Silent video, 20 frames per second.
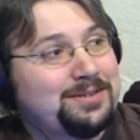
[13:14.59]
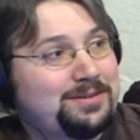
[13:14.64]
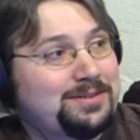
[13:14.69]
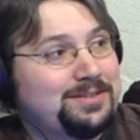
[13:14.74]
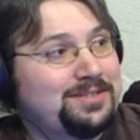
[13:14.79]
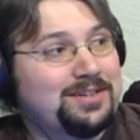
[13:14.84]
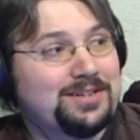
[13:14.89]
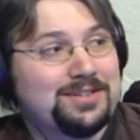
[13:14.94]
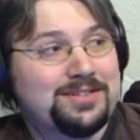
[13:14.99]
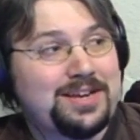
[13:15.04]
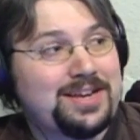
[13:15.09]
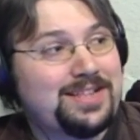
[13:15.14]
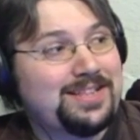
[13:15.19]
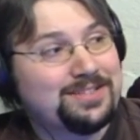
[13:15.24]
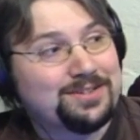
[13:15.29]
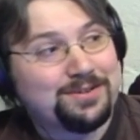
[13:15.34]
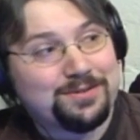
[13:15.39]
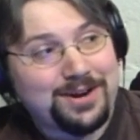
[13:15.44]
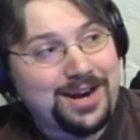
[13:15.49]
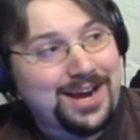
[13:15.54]
started saying
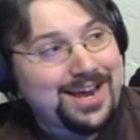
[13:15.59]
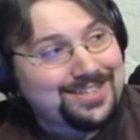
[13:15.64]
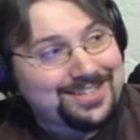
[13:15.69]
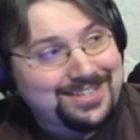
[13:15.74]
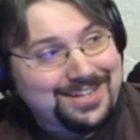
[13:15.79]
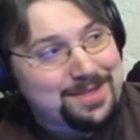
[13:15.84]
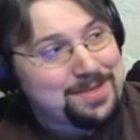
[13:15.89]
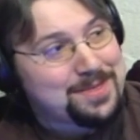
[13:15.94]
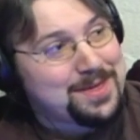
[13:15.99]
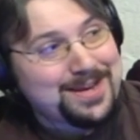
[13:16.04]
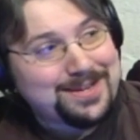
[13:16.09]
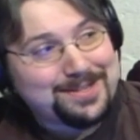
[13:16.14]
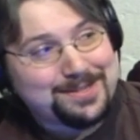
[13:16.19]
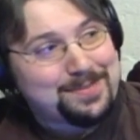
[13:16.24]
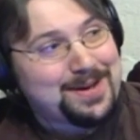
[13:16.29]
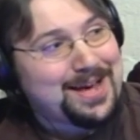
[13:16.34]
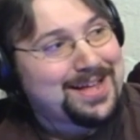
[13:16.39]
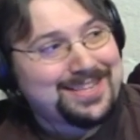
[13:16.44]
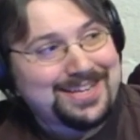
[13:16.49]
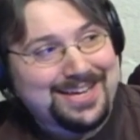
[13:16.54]
these crazy things
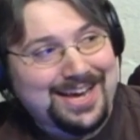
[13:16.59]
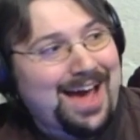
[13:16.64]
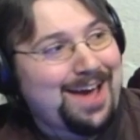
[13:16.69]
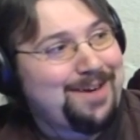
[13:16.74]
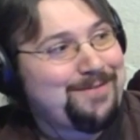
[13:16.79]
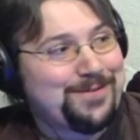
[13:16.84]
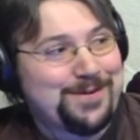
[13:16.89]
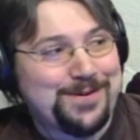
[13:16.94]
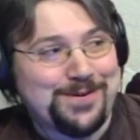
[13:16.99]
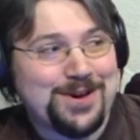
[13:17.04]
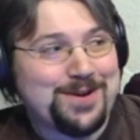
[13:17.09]
about the iPhone